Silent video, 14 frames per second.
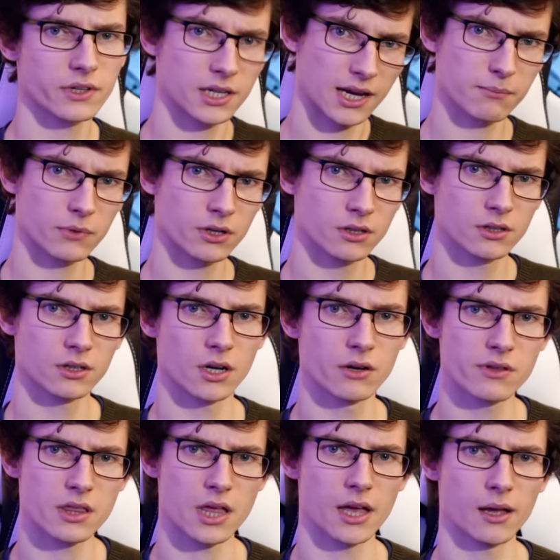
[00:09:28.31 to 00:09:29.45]
camera
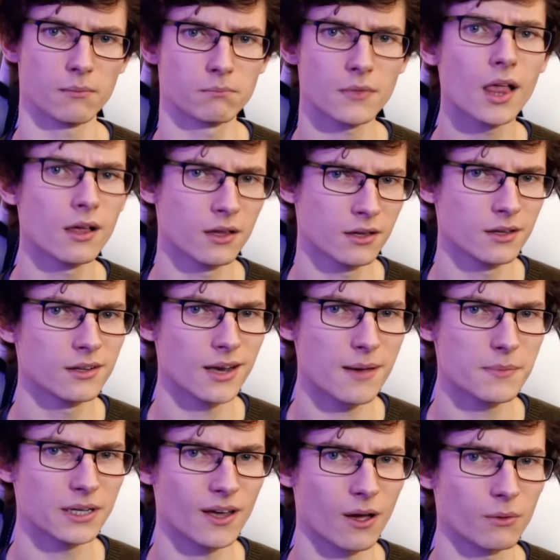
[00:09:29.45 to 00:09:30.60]
over there? Let
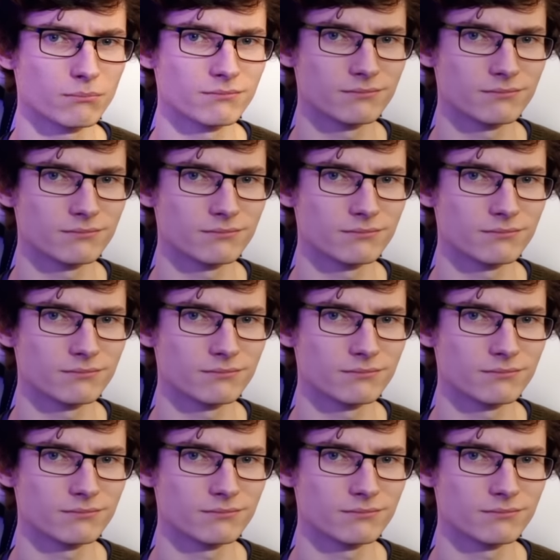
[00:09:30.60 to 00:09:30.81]
me know.